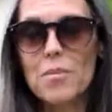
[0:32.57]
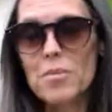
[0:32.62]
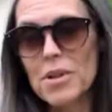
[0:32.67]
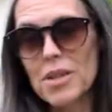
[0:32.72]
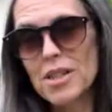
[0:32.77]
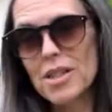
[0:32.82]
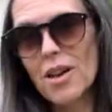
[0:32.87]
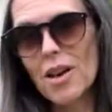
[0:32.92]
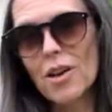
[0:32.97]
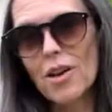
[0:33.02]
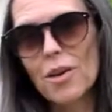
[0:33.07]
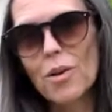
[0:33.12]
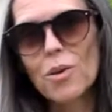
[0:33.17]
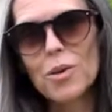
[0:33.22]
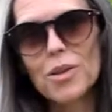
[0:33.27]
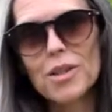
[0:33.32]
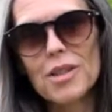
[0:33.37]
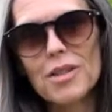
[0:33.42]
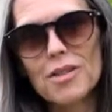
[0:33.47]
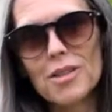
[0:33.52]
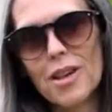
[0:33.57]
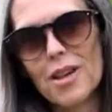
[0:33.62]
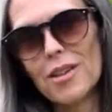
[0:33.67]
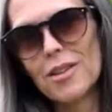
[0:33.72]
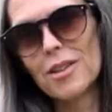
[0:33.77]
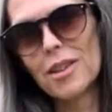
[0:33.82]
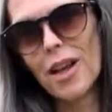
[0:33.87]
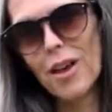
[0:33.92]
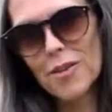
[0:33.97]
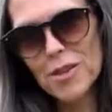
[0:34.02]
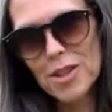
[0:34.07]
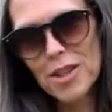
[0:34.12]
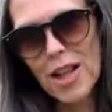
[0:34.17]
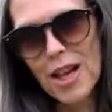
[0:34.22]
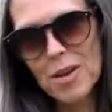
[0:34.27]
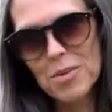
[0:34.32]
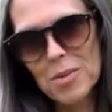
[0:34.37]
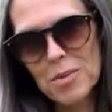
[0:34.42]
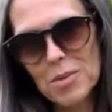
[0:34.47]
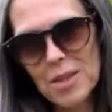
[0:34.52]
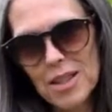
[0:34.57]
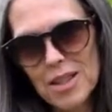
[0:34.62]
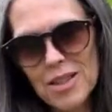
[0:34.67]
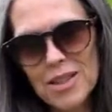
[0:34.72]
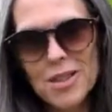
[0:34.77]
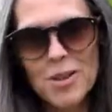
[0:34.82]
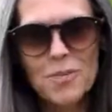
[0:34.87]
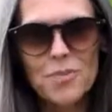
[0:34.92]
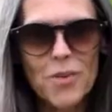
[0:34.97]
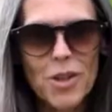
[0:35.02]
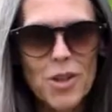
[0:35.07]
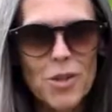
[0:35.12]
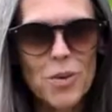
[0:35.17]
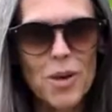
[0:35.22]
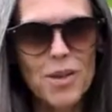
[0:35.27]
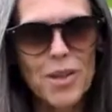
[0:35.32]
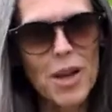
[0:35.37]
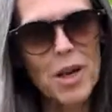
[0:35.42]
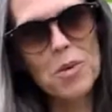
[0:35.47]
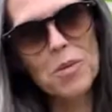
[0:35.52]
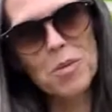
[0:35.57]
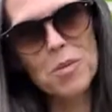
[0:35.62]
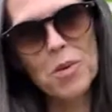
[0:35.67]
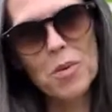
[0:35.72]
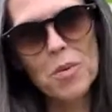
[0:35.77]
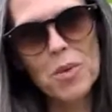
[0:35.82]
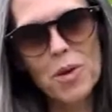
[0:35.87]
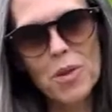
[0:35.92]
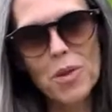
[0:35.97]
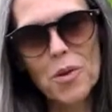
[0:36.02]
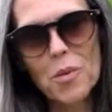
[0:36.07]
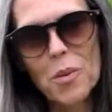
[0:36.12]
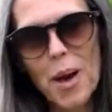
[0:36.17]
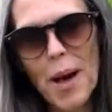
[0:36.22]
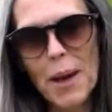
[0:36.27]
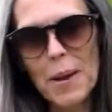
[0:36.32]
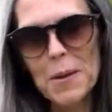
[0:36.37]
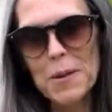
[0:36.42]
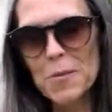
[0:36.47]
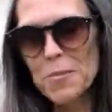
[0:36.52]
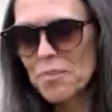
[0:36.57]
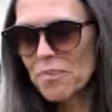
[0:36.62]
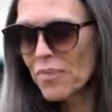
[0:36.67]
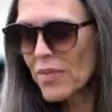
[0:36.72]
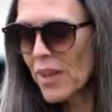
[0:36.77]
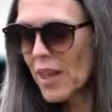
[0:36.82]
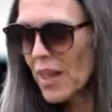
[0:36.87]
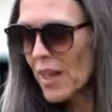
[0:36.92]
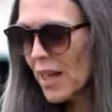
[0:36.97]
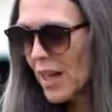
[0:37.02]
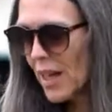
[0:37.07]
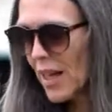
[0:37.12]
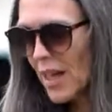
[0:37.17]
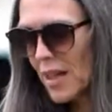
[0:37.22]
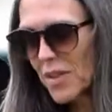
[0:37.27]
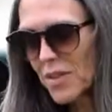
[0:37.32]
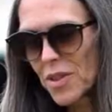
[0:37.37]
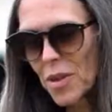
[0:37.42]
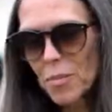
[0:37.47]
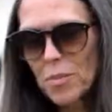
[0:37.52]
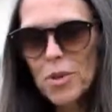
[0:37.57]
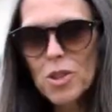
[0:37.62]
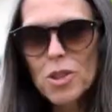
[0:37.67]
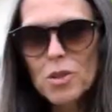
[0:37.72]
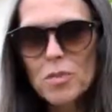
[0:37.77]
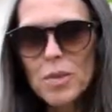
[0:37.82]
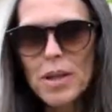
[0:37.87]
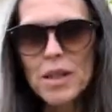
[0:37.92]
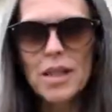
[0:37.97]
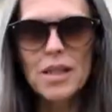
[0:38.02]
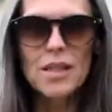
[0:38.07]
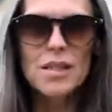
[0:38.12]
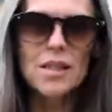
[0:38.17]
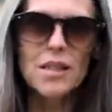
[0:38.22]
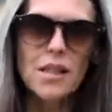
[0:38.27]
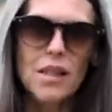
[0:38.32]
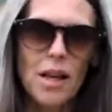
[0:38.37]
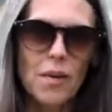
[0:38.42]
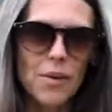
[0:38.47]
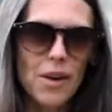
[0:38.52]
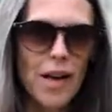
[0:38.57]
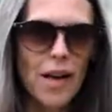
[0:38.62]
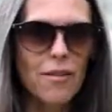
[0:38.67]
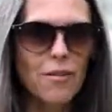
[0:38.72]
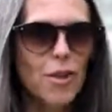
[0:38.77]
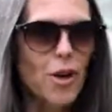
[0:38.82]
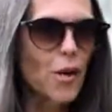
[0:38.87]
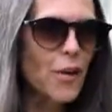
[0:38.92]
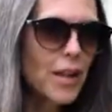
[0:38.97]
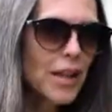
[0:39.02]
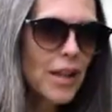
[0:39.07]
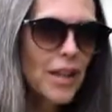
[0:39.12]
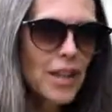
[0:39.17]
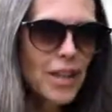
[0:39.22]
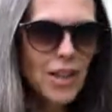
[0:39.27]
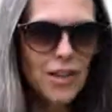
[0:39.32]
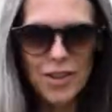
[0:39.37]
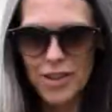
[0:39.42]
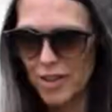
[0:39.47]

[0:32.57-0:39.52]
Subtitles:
Plus our oldest daughter loves lima beans, so I thought it would be worth the while. The bush beans that we have growing here